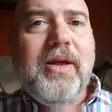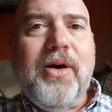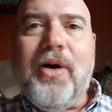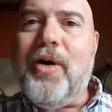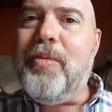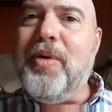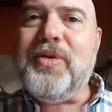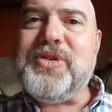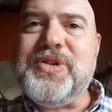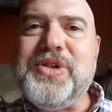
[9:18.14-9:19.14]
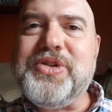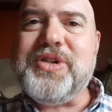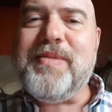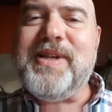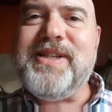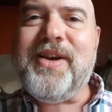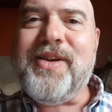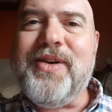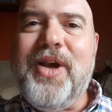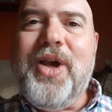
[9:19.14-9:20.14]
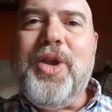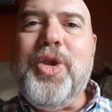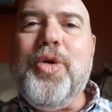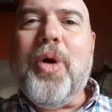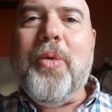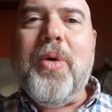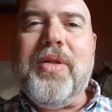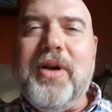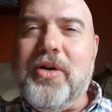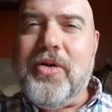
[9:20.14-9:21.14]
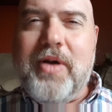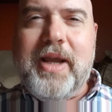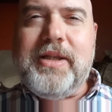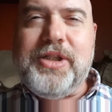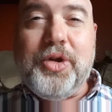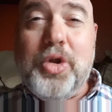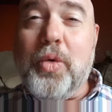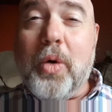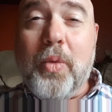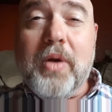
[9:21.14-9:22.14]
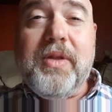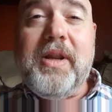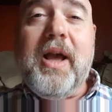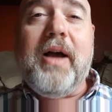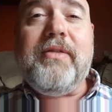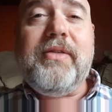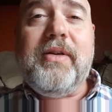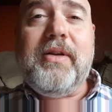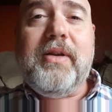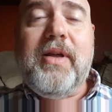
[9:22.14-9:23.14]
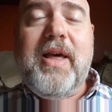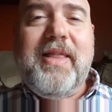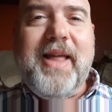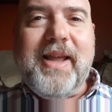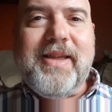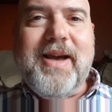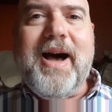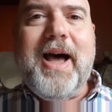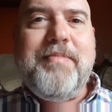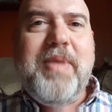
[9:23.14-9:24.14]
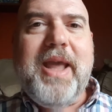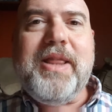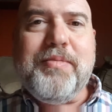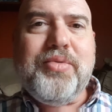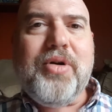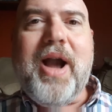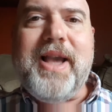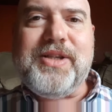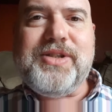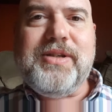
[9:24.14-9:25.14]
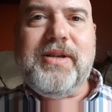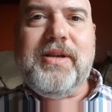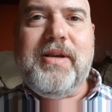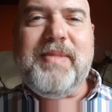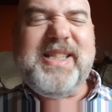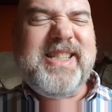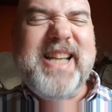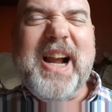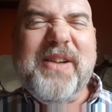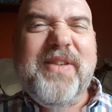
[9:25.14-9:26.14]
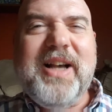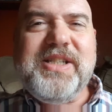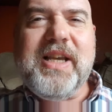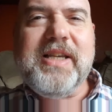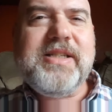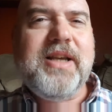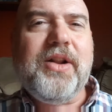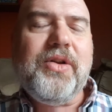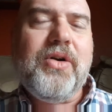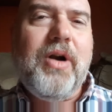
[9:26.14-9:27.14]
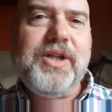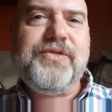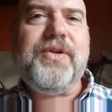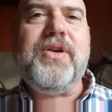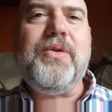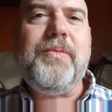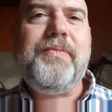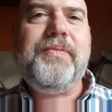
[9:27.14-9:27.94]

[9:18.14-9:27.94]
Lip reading: Oh, brothers and sisters, let me tell you, you are worth a great deal. You are worth enough that God paid the price by sacrificing his son on the cross for you.